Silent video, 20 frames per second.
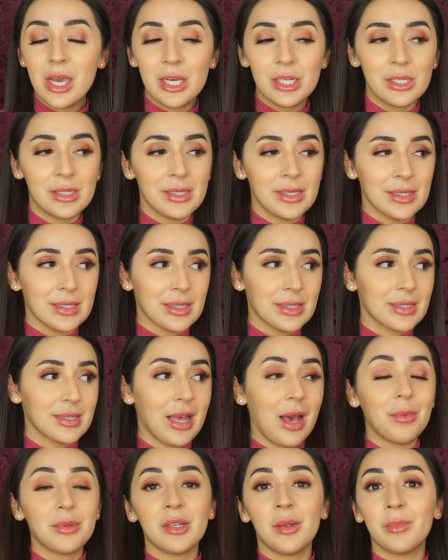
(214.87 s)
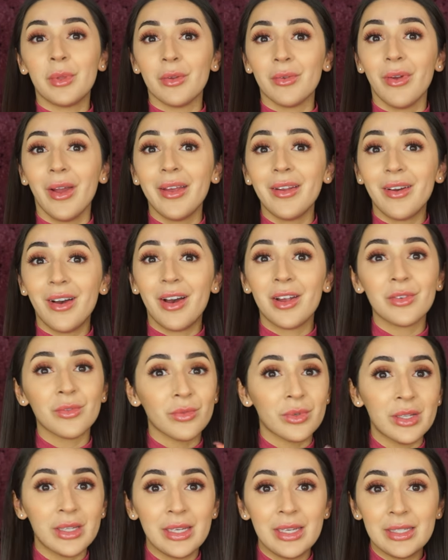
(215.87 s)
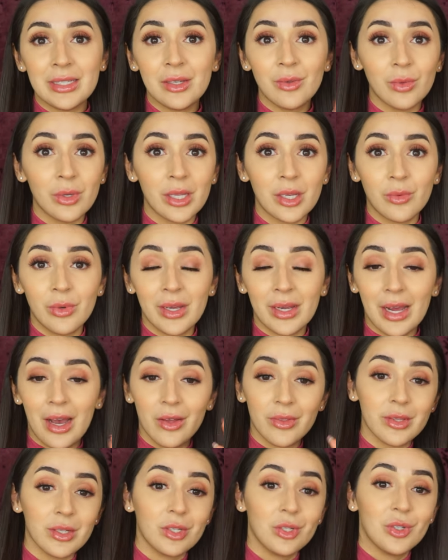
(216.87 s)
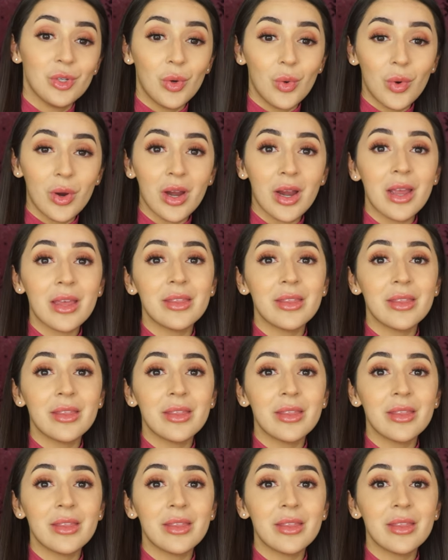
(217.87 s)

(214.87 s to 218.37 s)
just needs to slap something right on really easy, really quick out the door,